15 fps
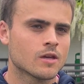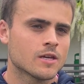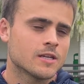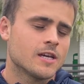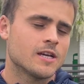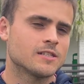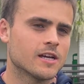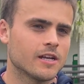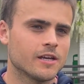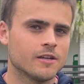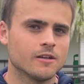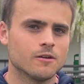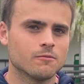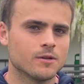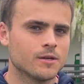Yeah, exactly.
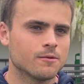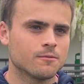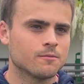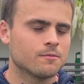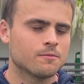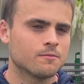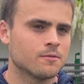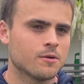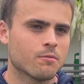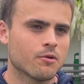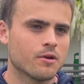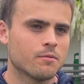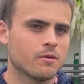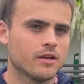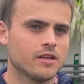Look, we, we're
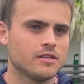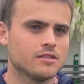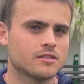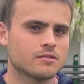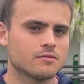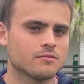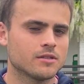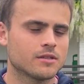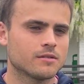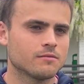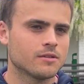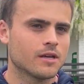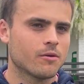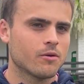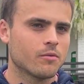pretty pleased with,
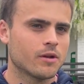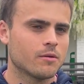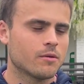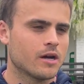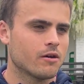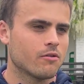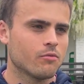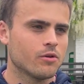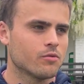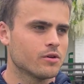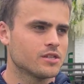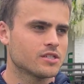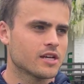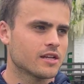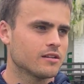with how we went about it. We
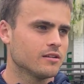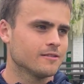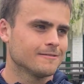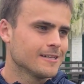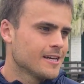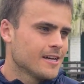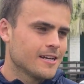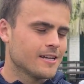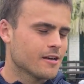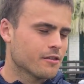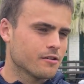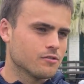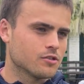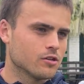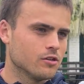always said, look,
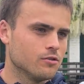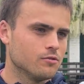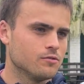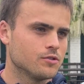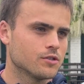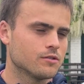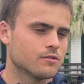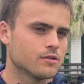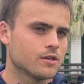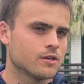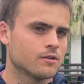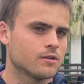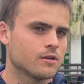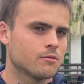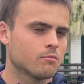nothing to lose and,
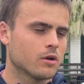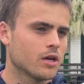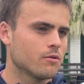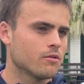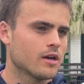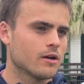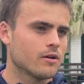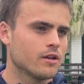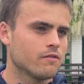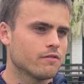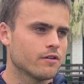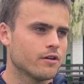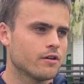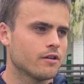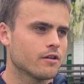and, and play without any
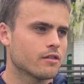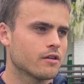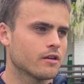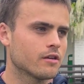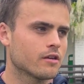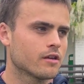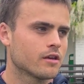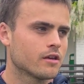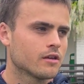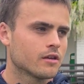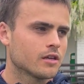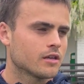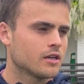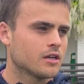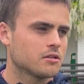fear. And I think
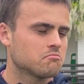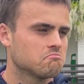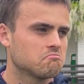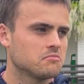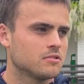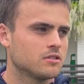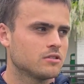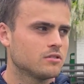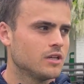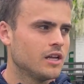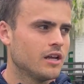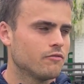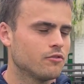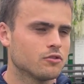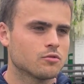at
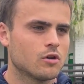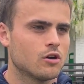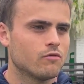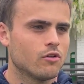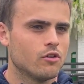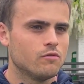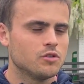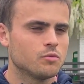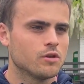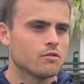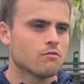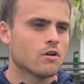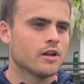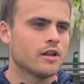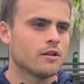11 or 12 overs, we were
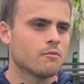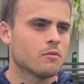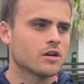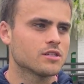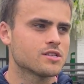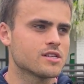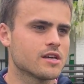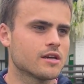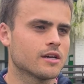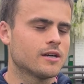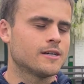right in amongst it.